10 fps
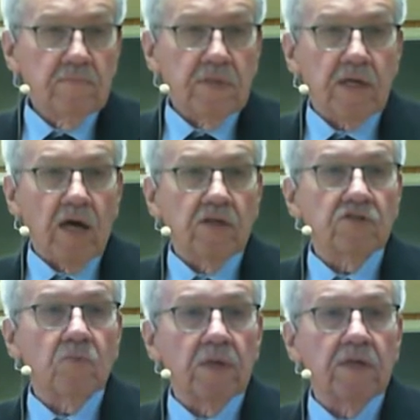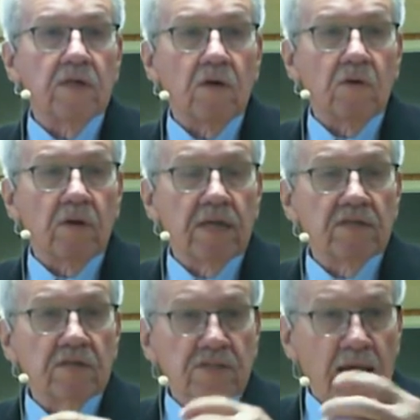because we are a
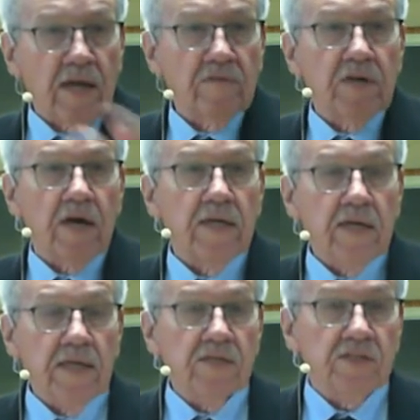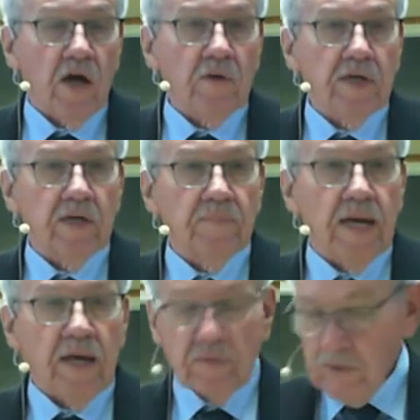child of God. He's talking
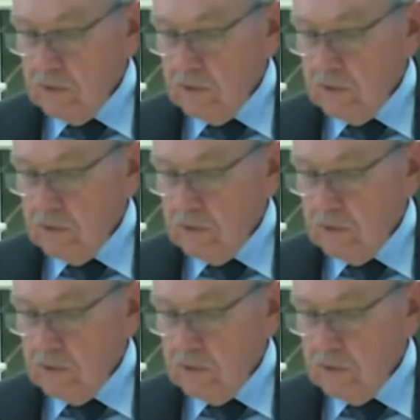about